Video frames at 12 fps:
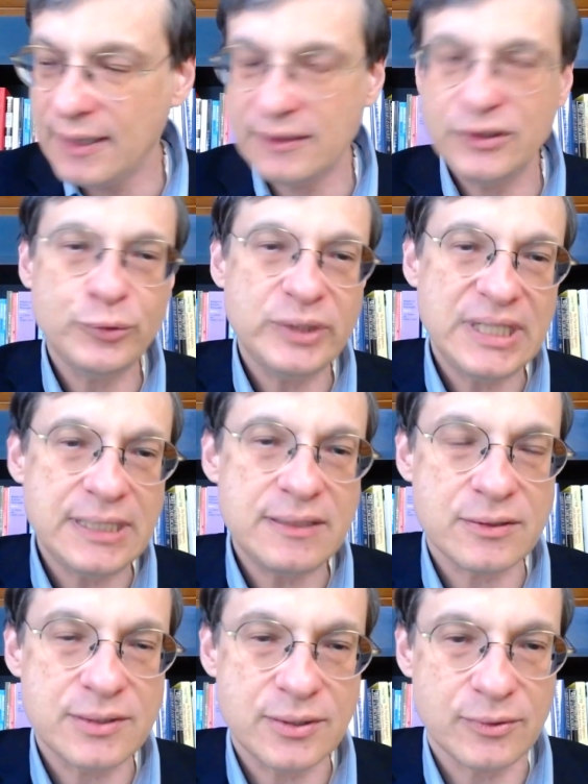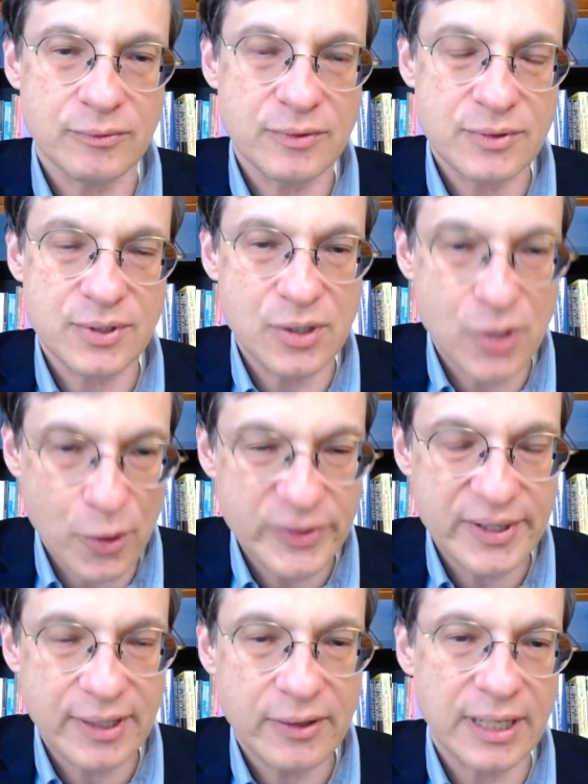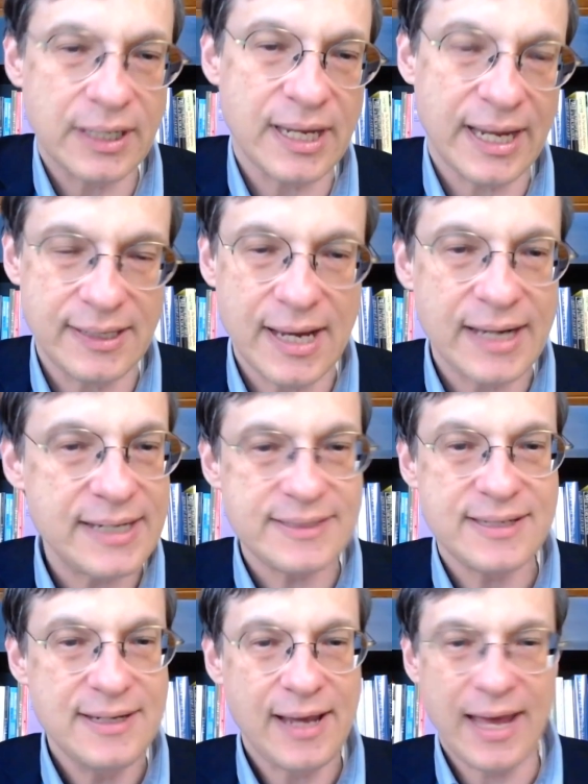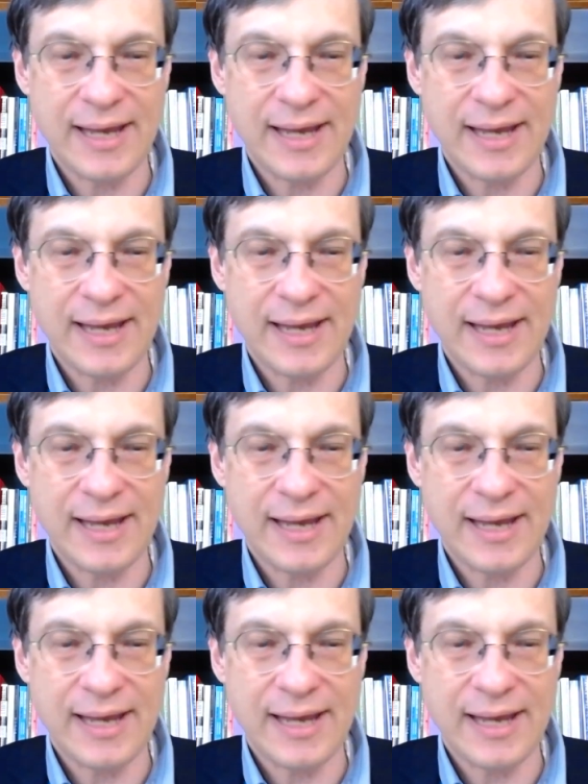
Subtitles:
And you need to go there not as